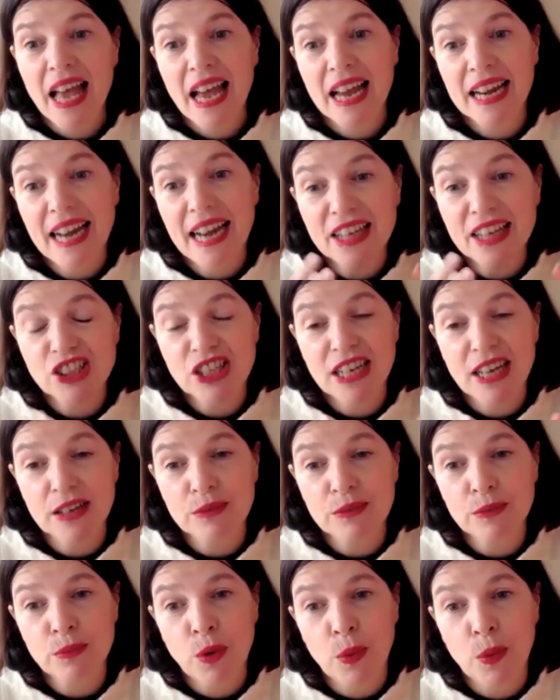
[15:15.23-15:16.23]
And actually
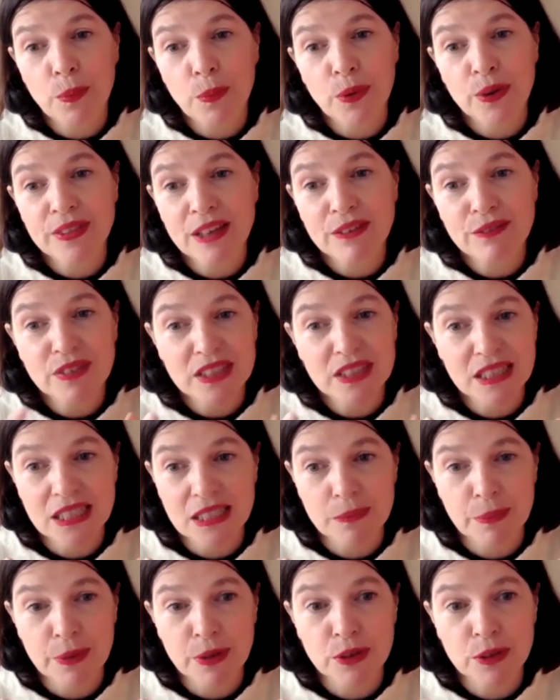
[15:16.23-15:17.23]
at one point they
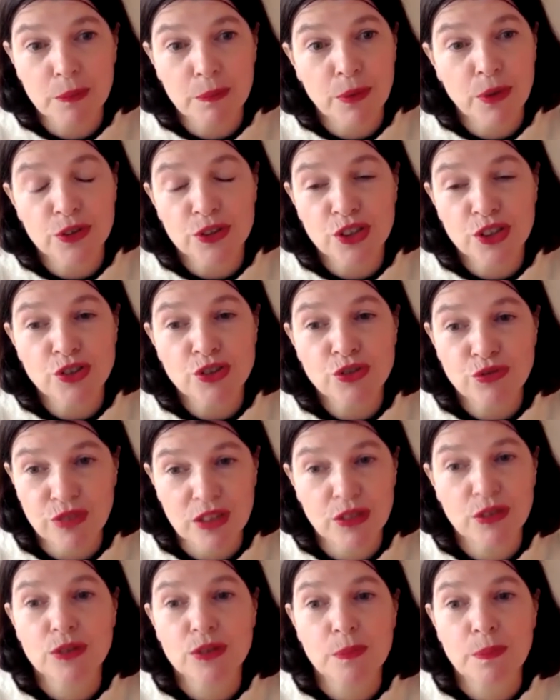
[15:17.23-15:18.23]
visited building blocks and
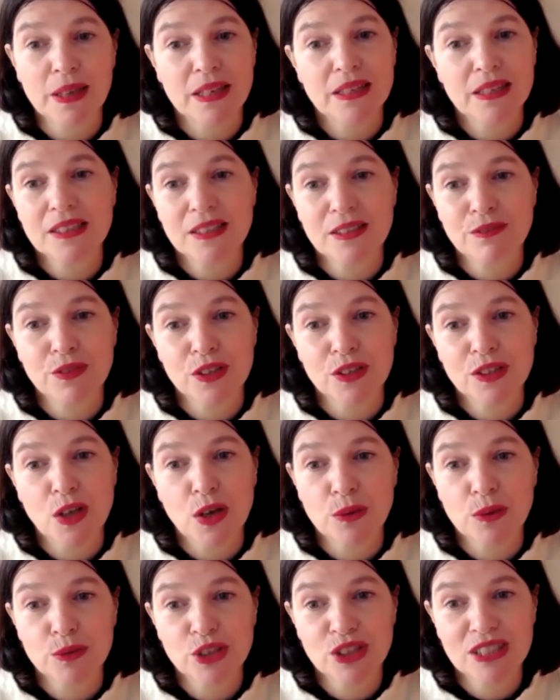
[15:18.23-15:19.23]
drilled bits of the
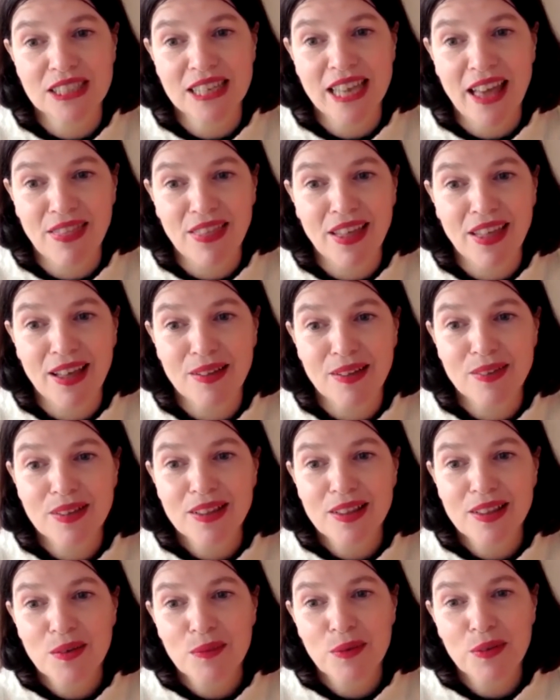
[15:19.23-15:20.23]
sculpture together
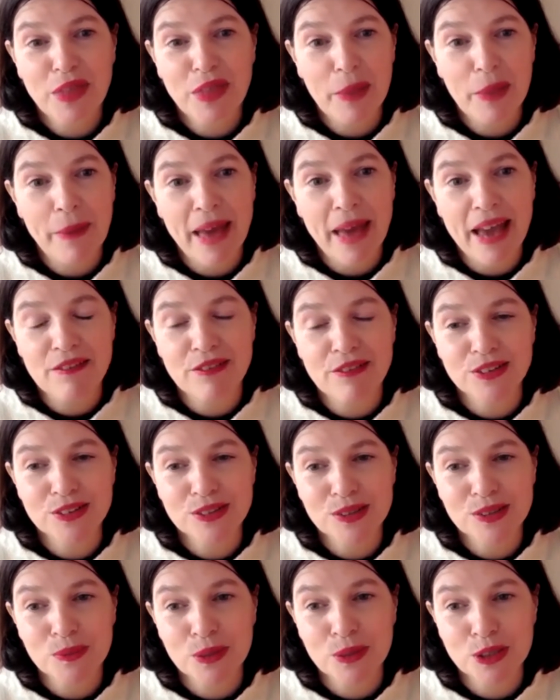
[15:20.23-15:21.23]
with their
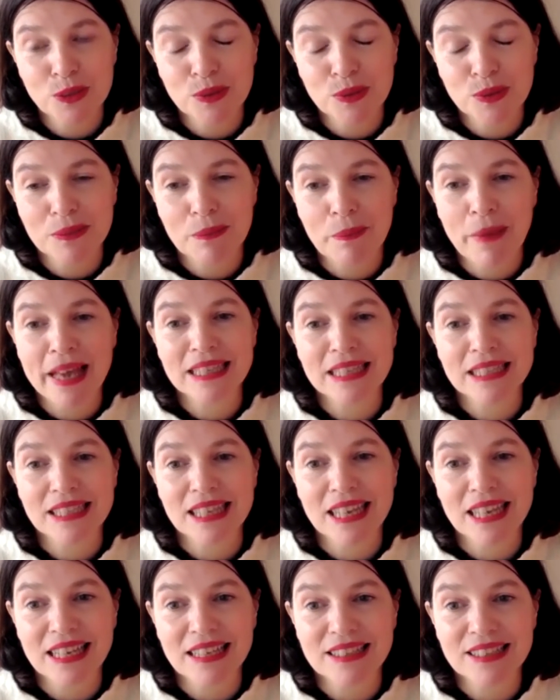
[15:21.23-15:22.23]
parents, which was
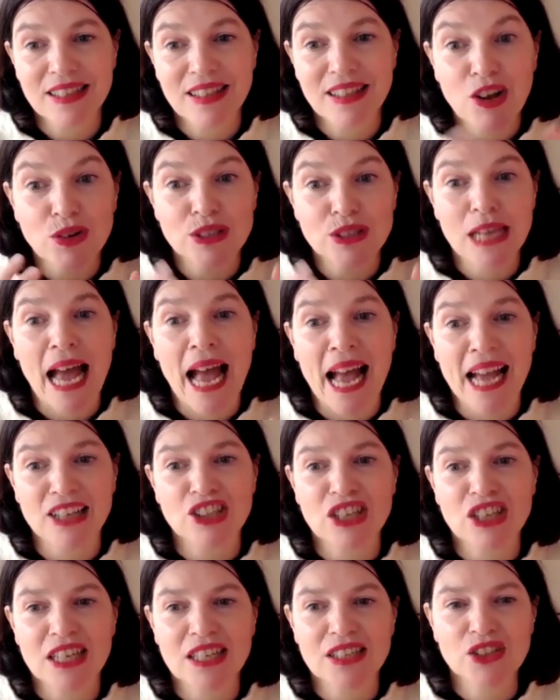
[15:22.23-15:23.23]
amazing. So they got to
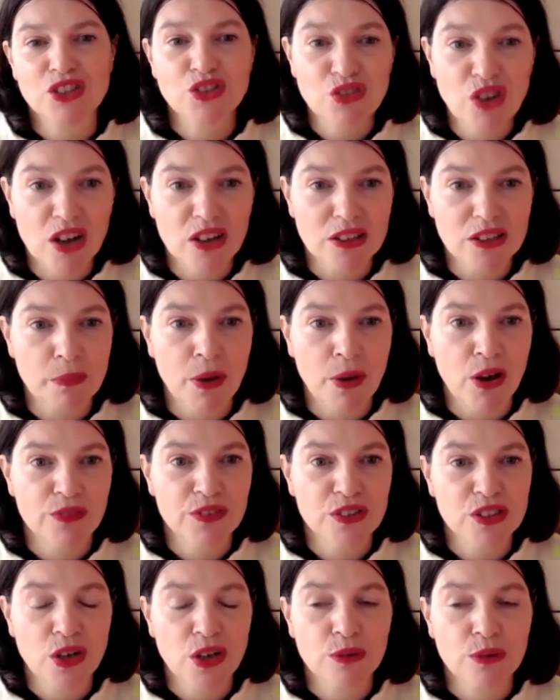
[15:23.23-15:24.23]
actually construct part of
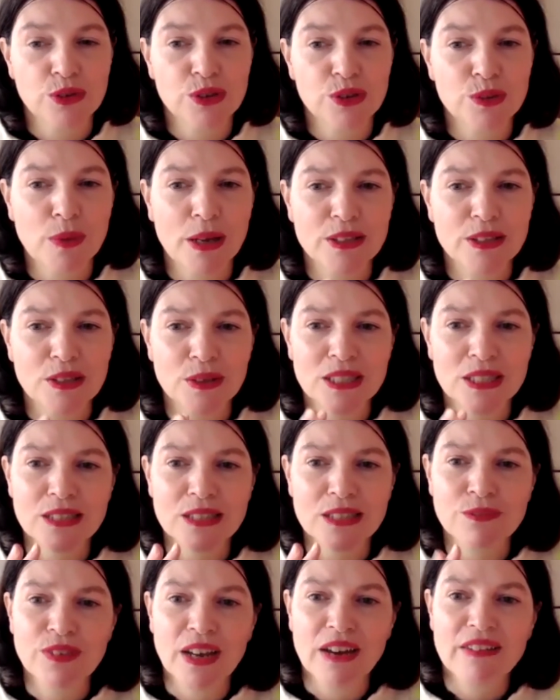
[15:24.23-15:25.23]
the sculpture as well. So it's
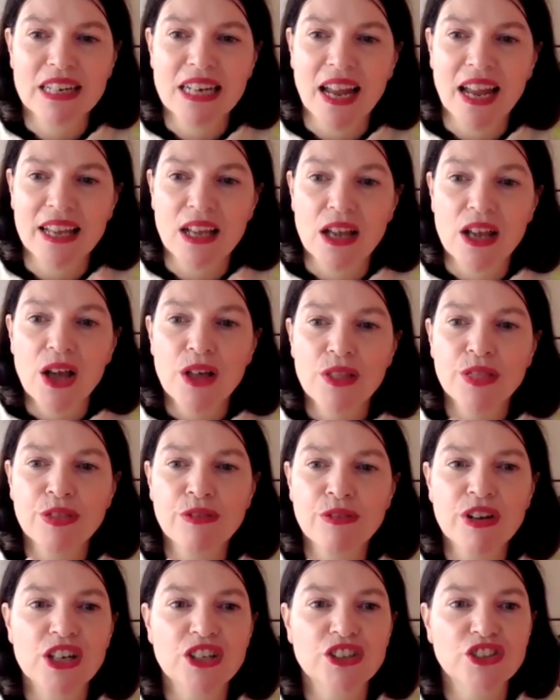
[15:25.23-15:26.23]
this very like
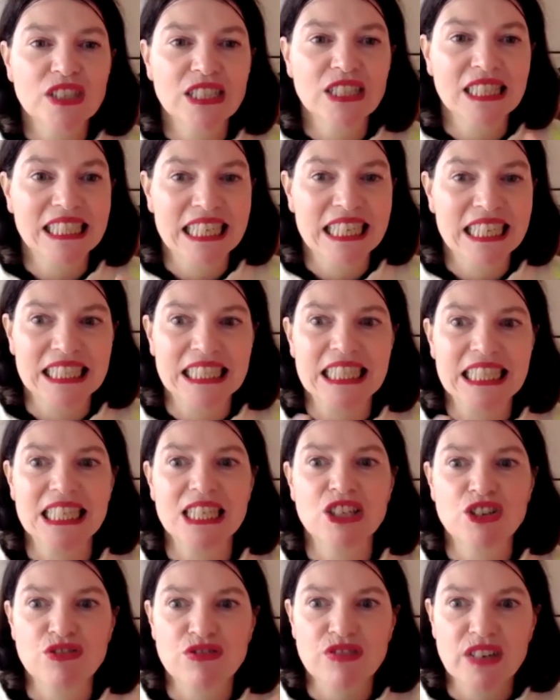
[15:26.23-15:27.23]
three hundred sixty
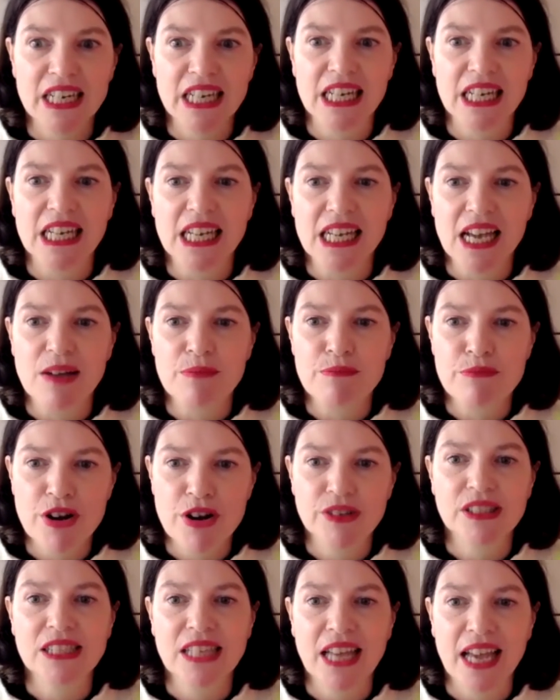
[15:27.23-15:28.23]
degree
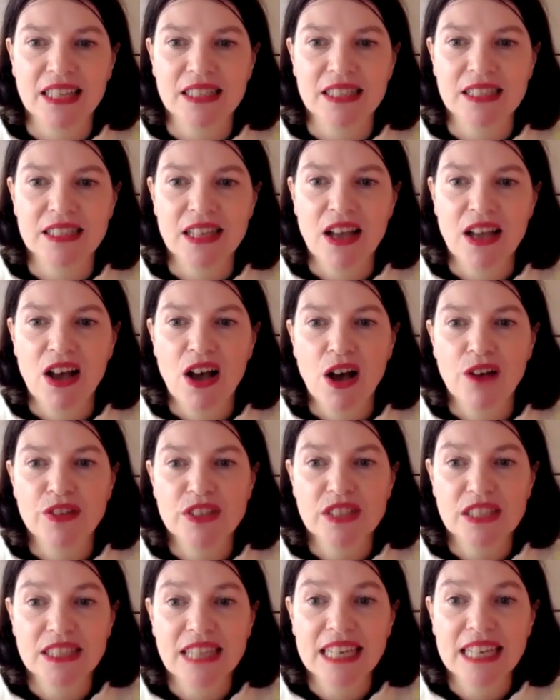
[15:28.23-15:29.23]
process of
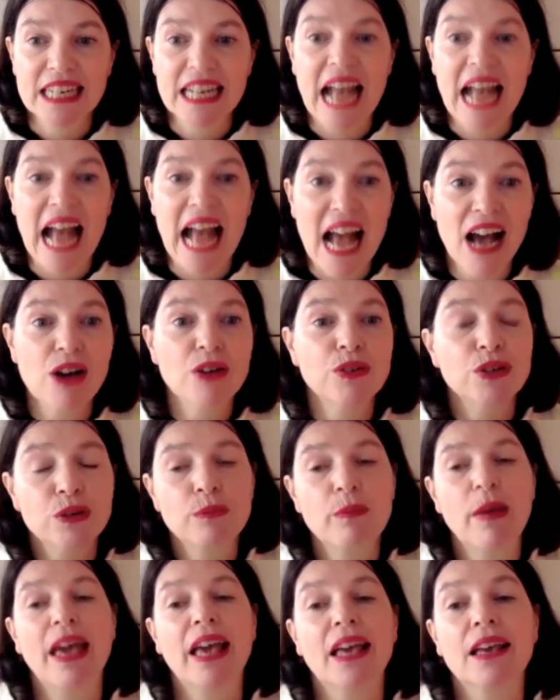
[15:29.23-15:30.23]
understanding how you
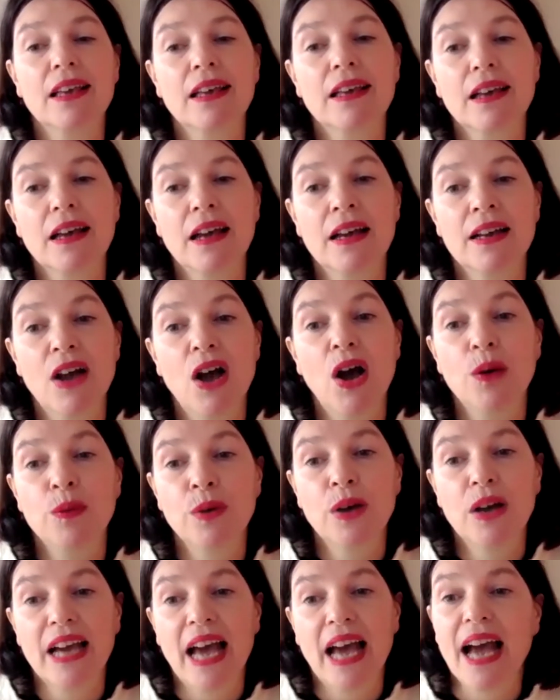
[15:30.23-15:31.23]
make an
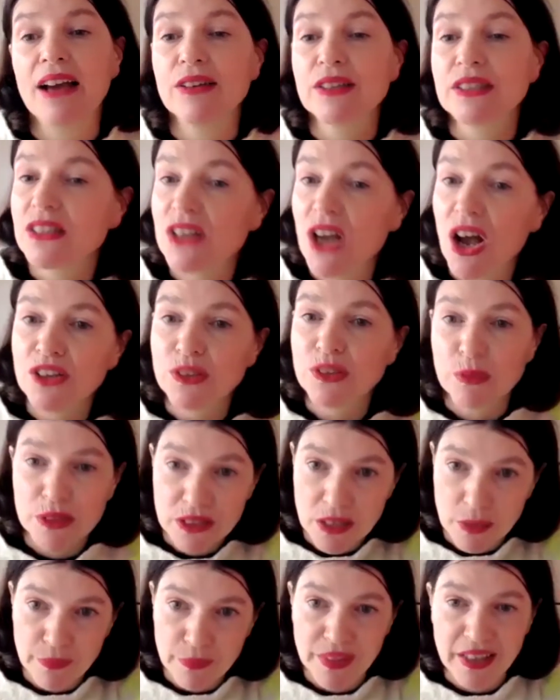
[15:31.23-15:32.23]
artwork, how it starts with
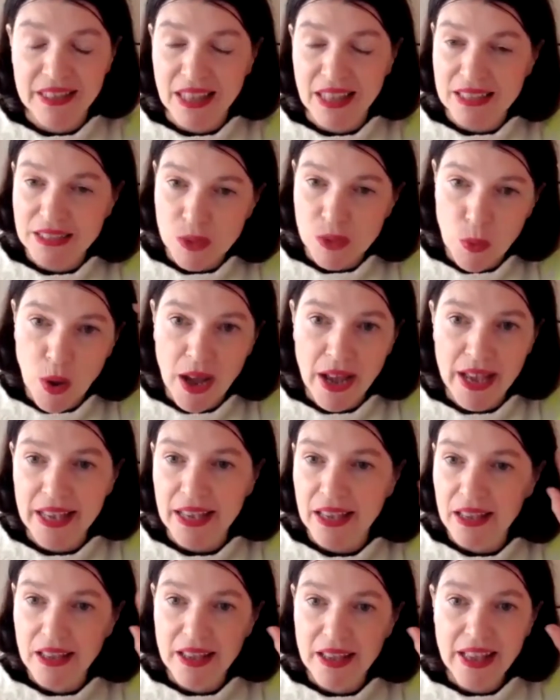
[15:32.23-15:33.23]
something that's
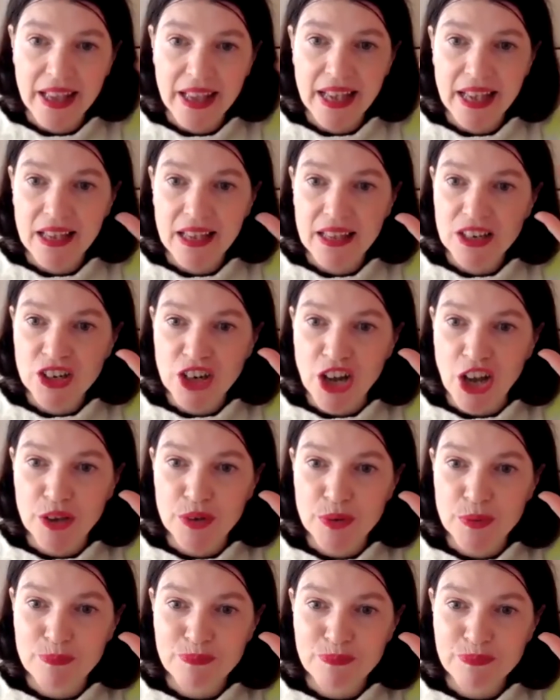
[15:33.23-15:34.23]
quite, you
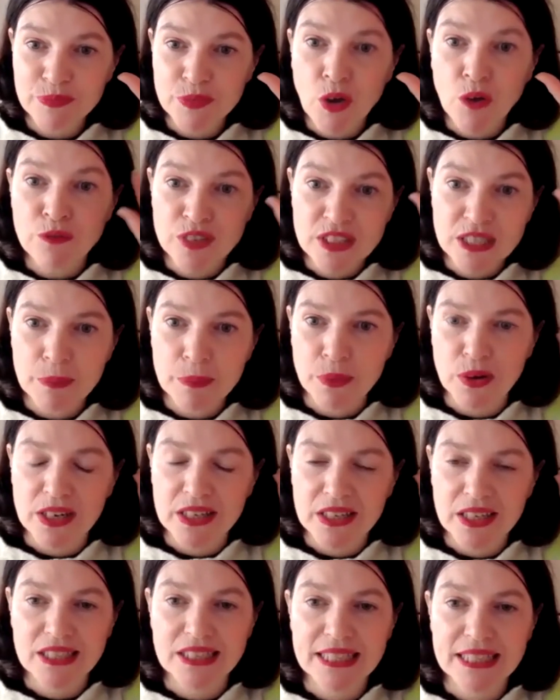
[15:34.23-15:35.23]
know, not visible
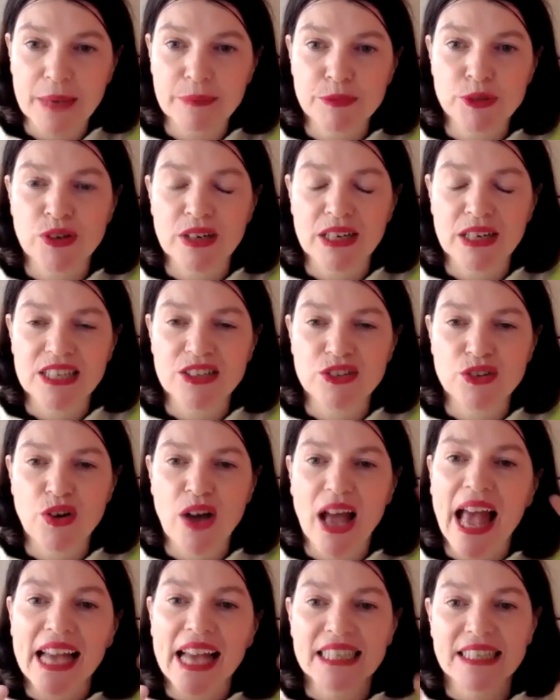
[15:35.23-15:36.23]
and conceptual and in your
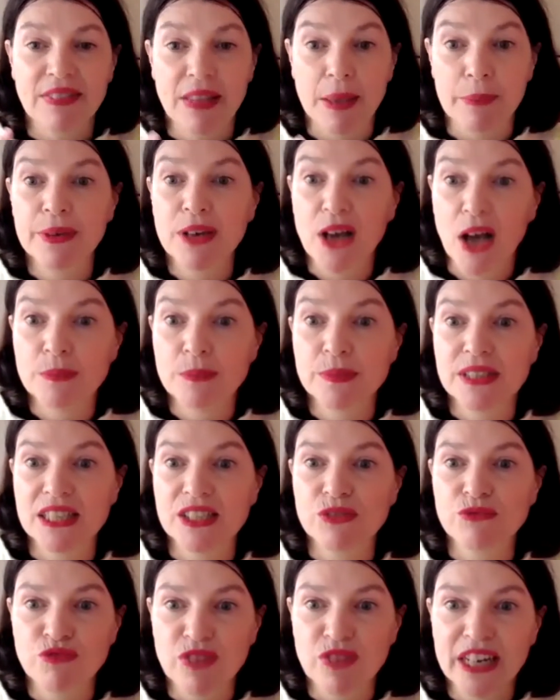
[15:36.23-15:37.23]
head, and then becomes
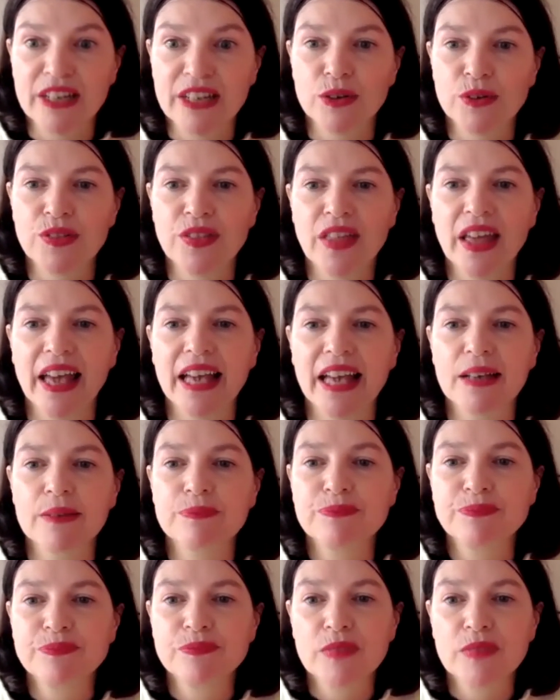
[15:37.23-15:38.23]
this real thing
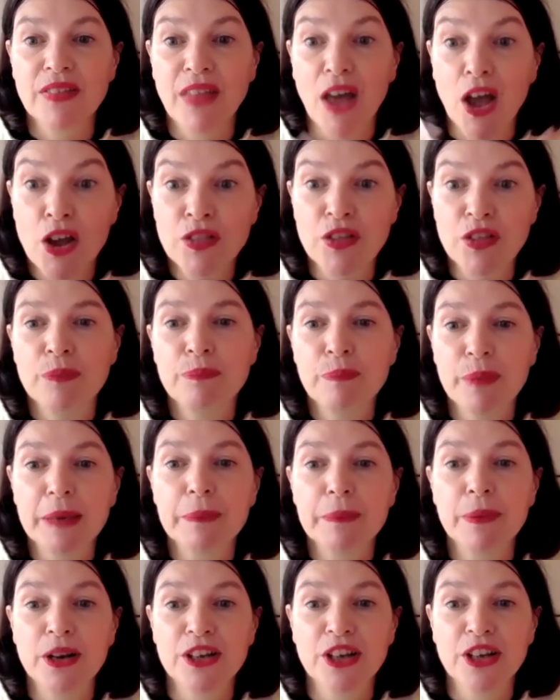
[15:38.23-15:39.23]
that other
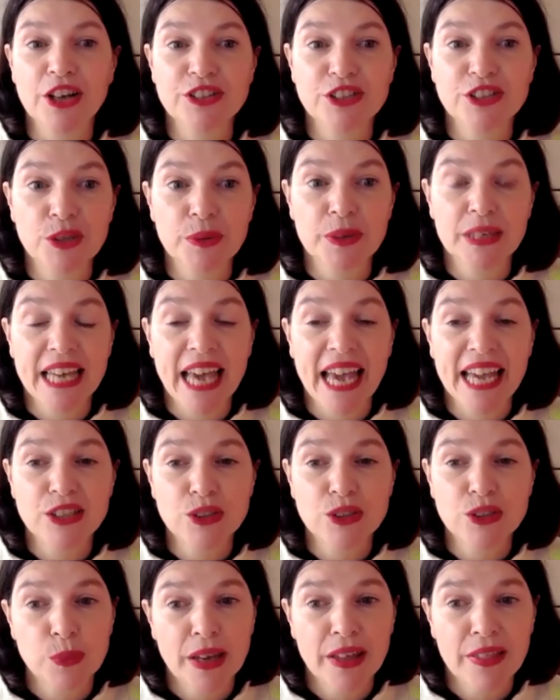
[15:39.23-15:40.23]
people are going to
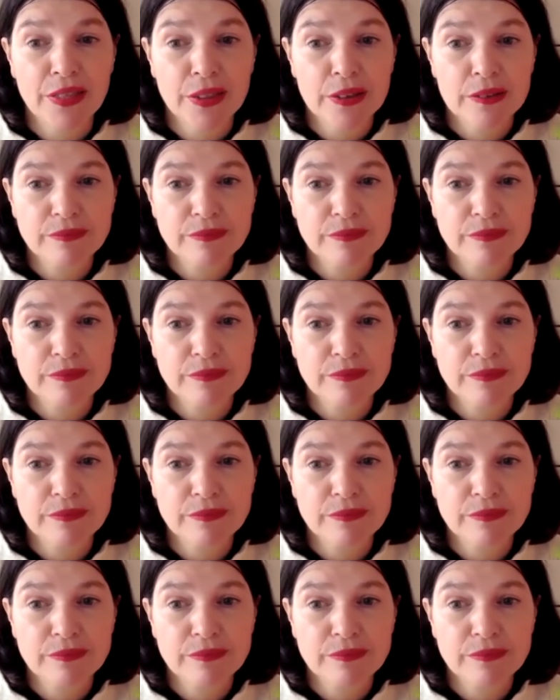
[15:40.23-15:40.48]
engage with.